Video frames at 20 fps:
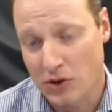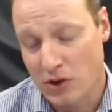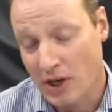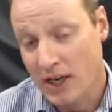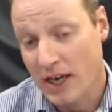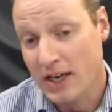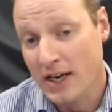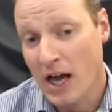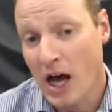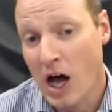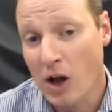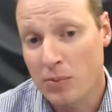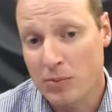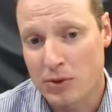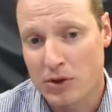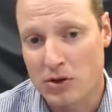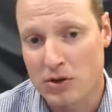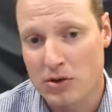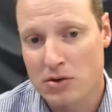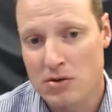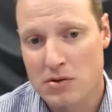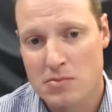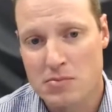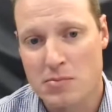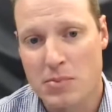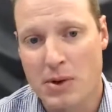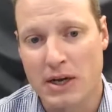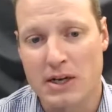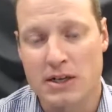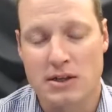They can help you,
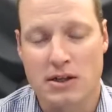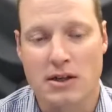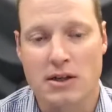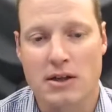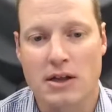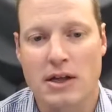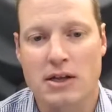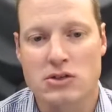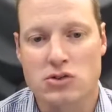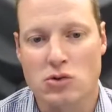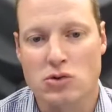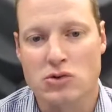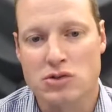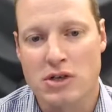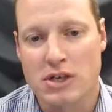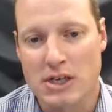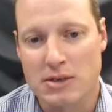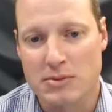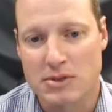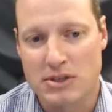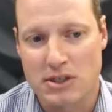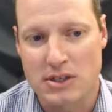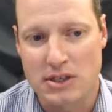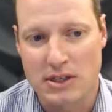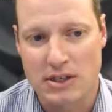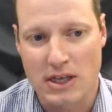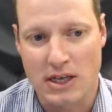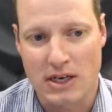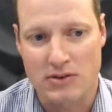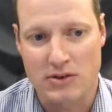but it's also limited
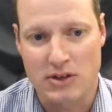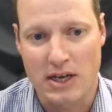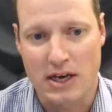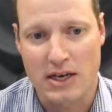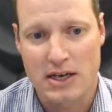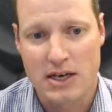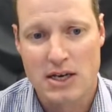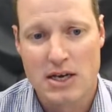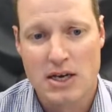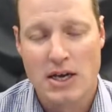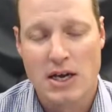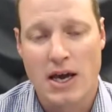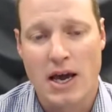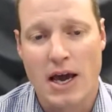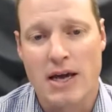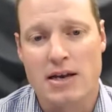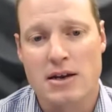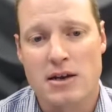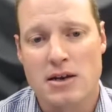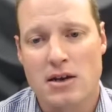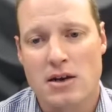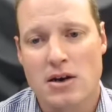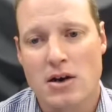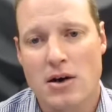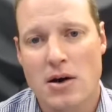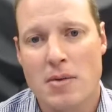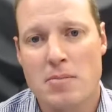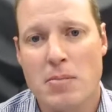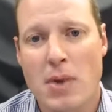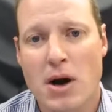at the end of the day. And
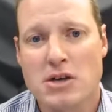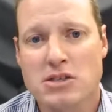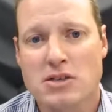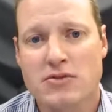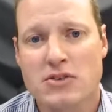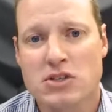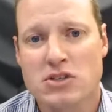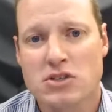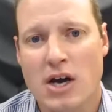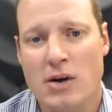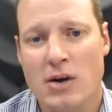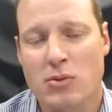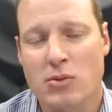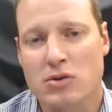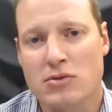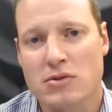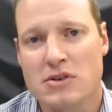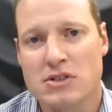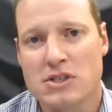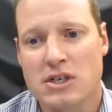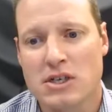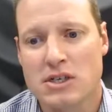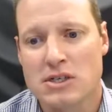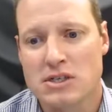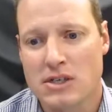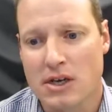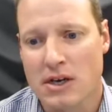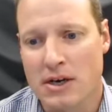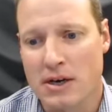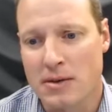most of the time what we've seen is
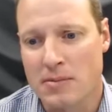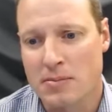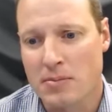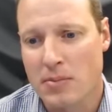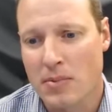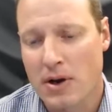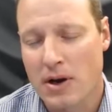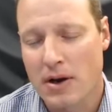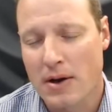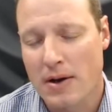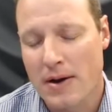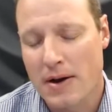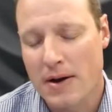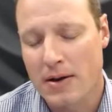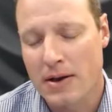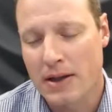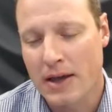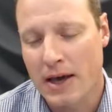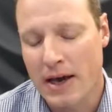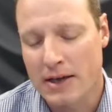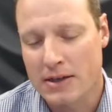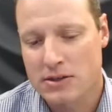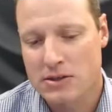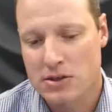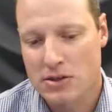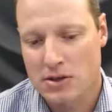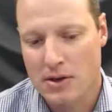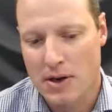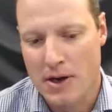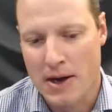that
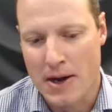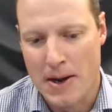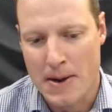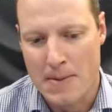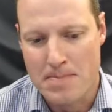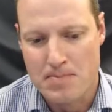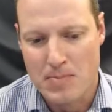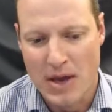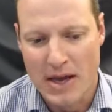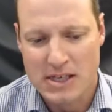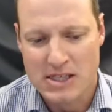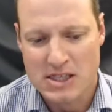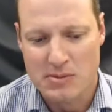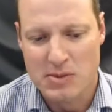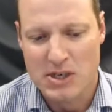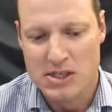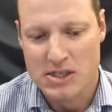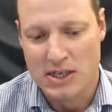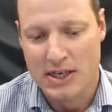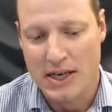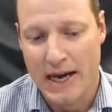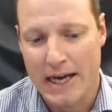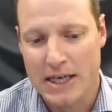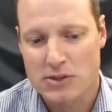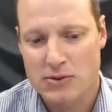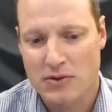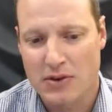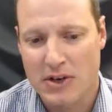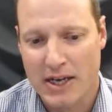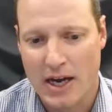SMEs engage
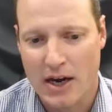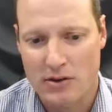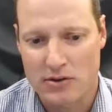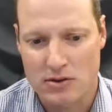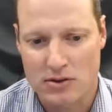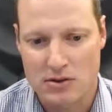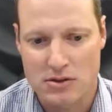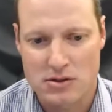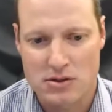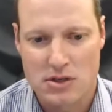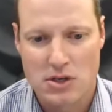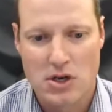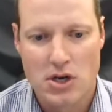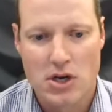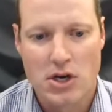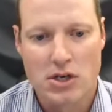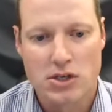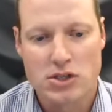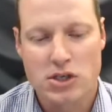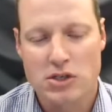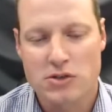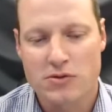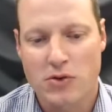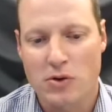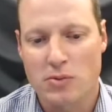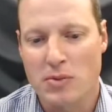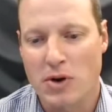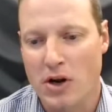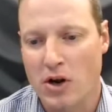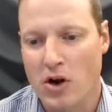with accountants just
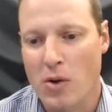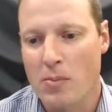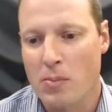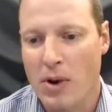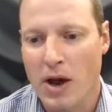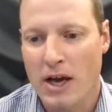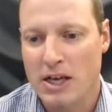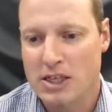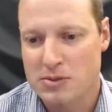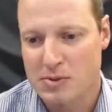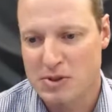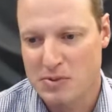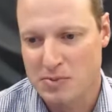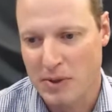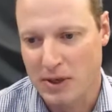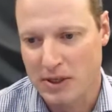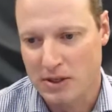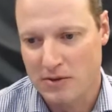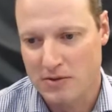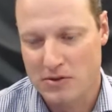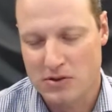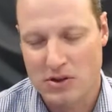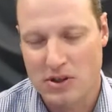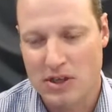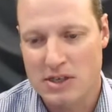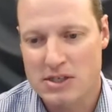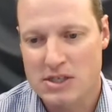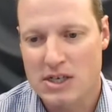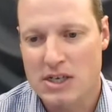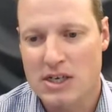from a compliance perspective. So
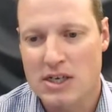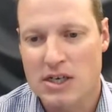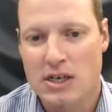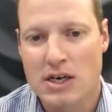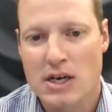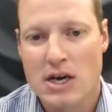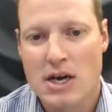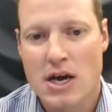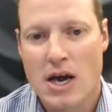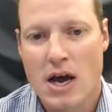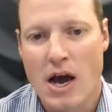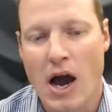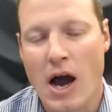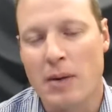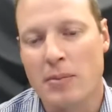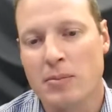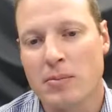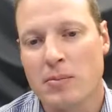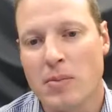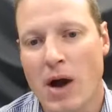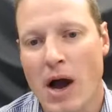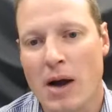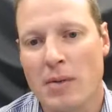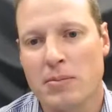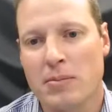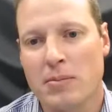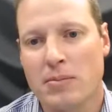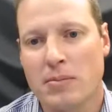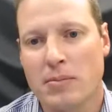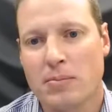they see
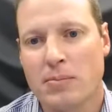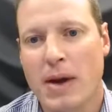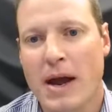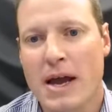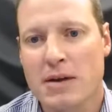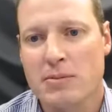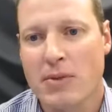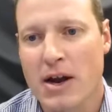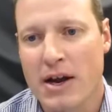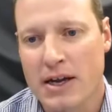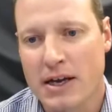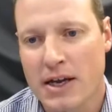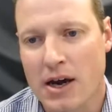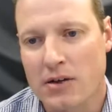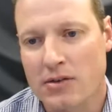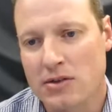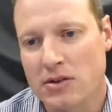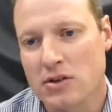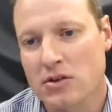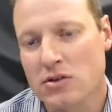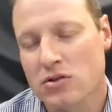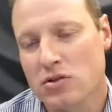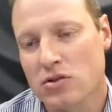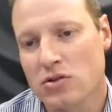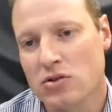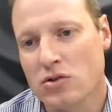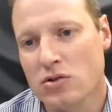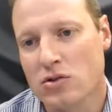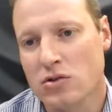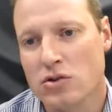I'm paying my accountant
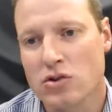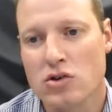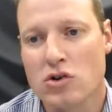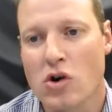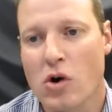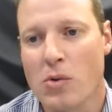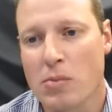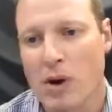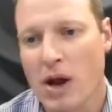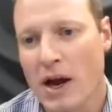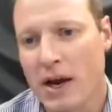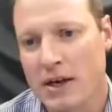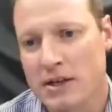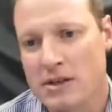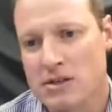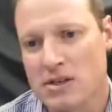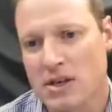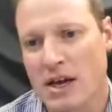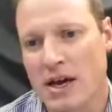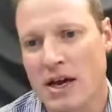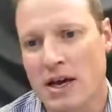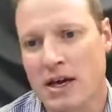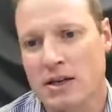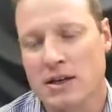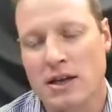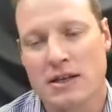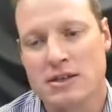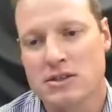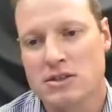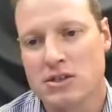to do compliance, and
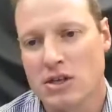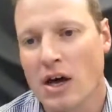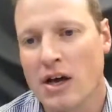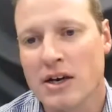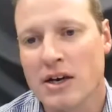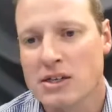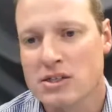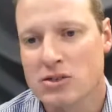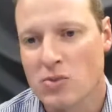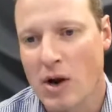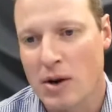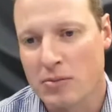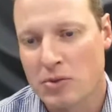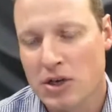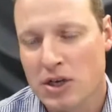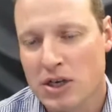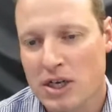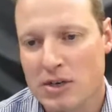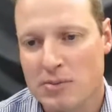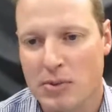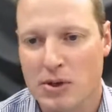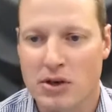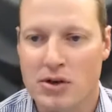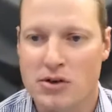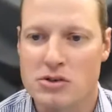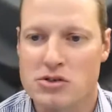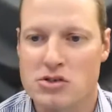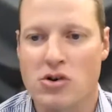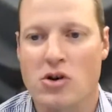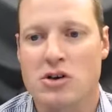that's the only reason why I'm doing it,
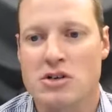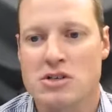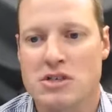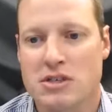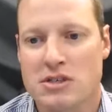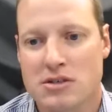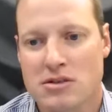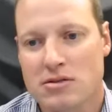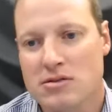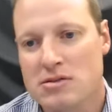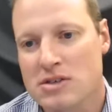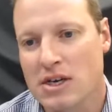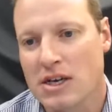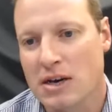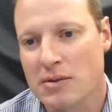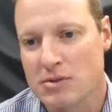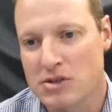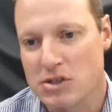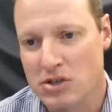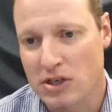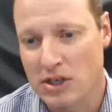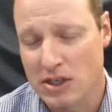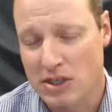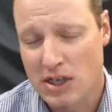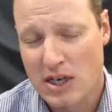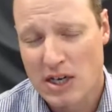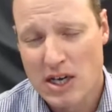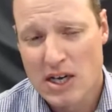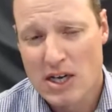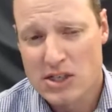because SARS said I was doing it.
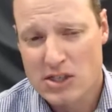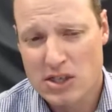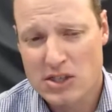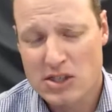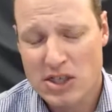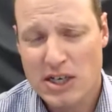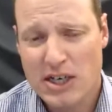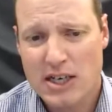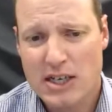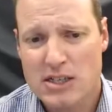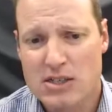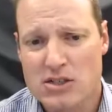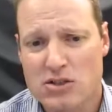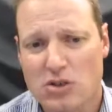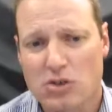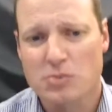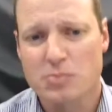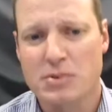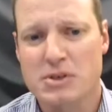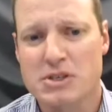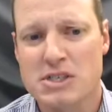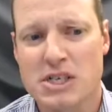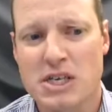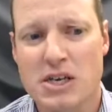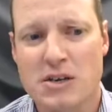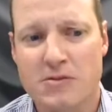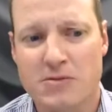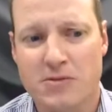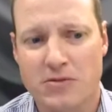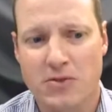So generally it's still
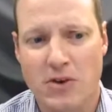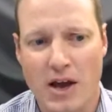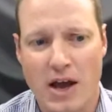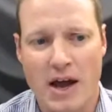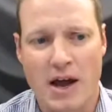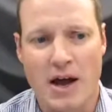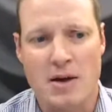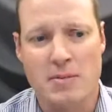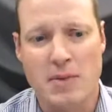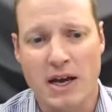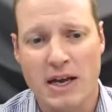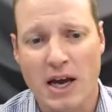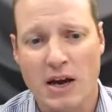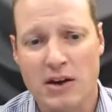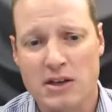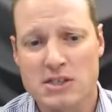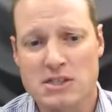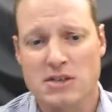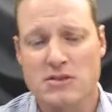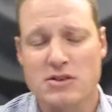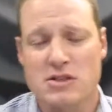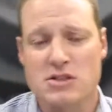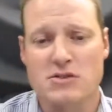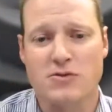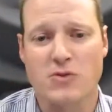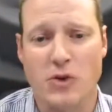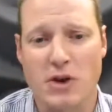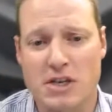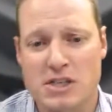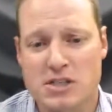perceived, accounting service
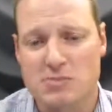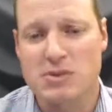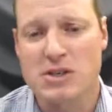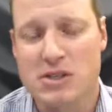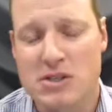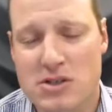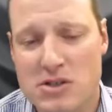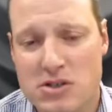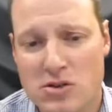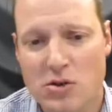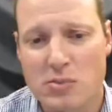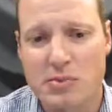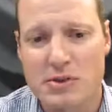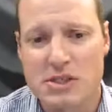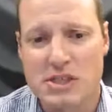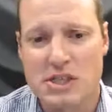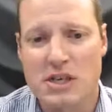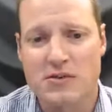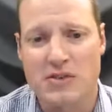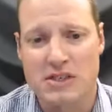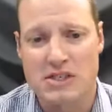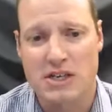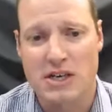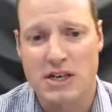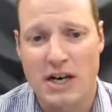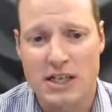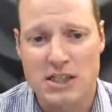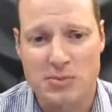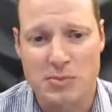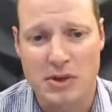for SMEs is still perceived as a
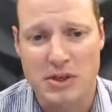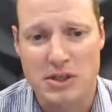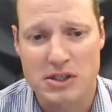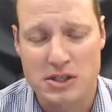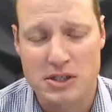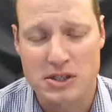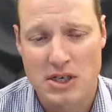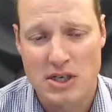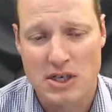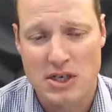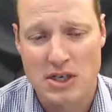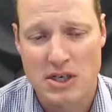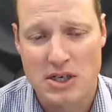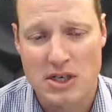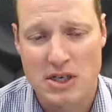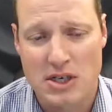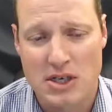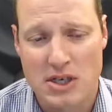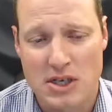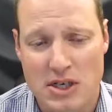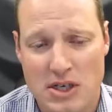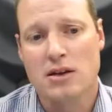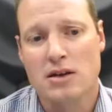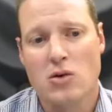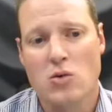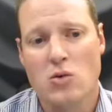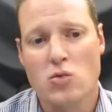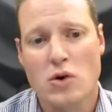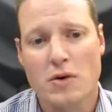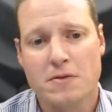grudge purchase. And
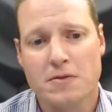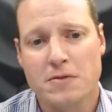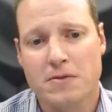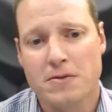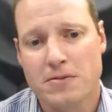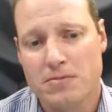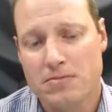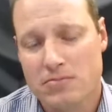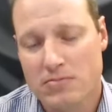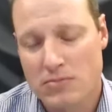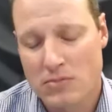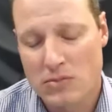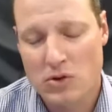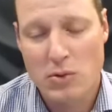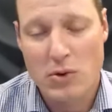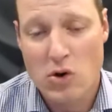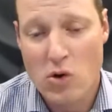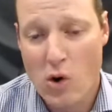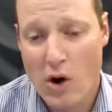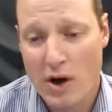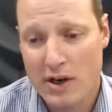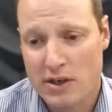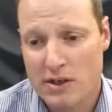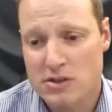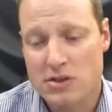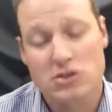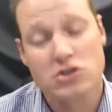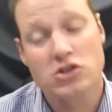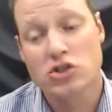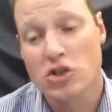to be quite
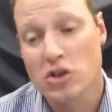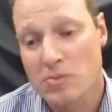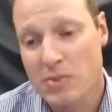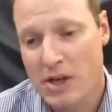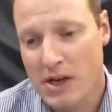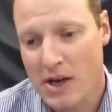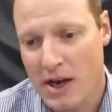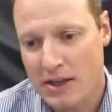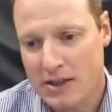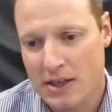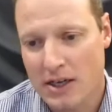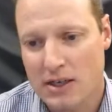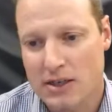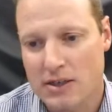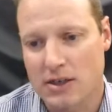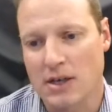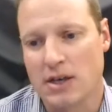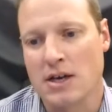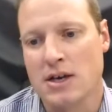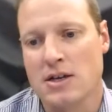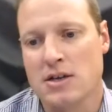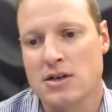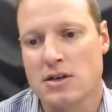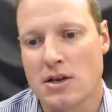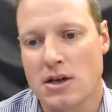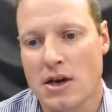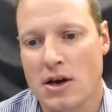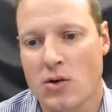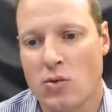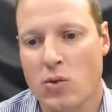honest, it shouldn't be like that. And
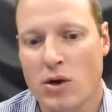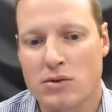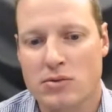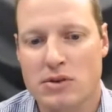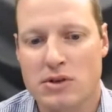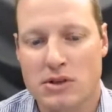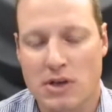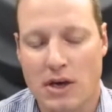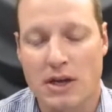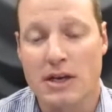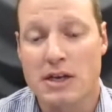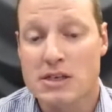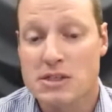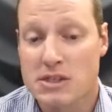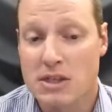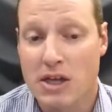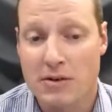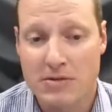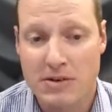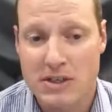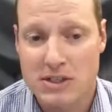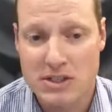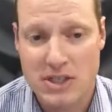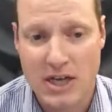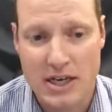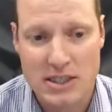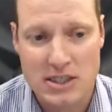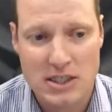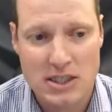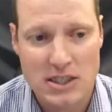it is definitely
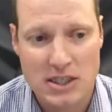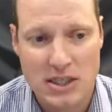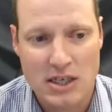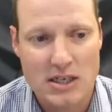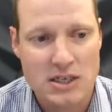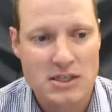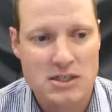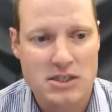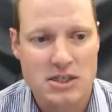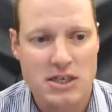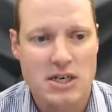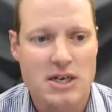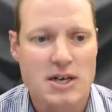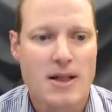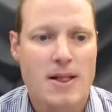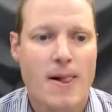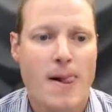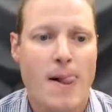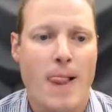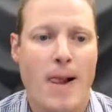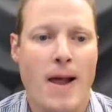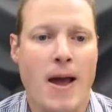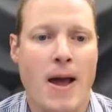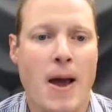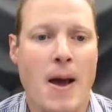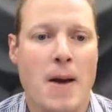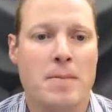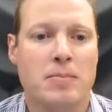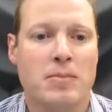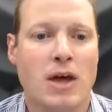changing in the industry,
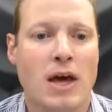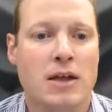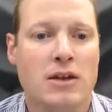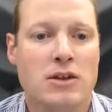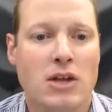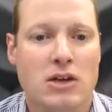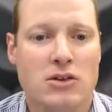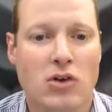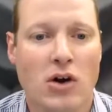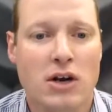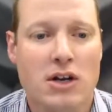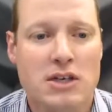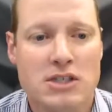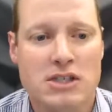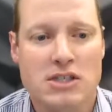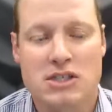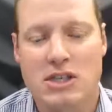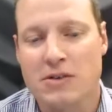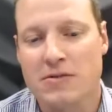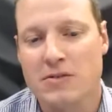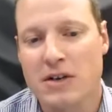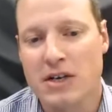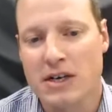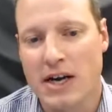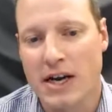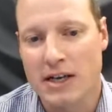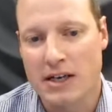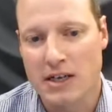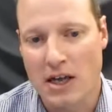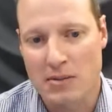and technology is definitely
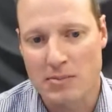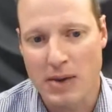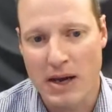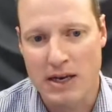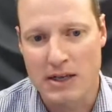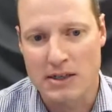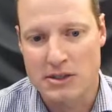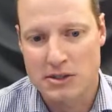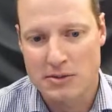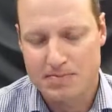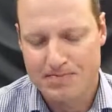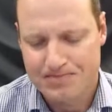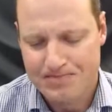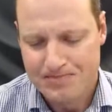creating that balance.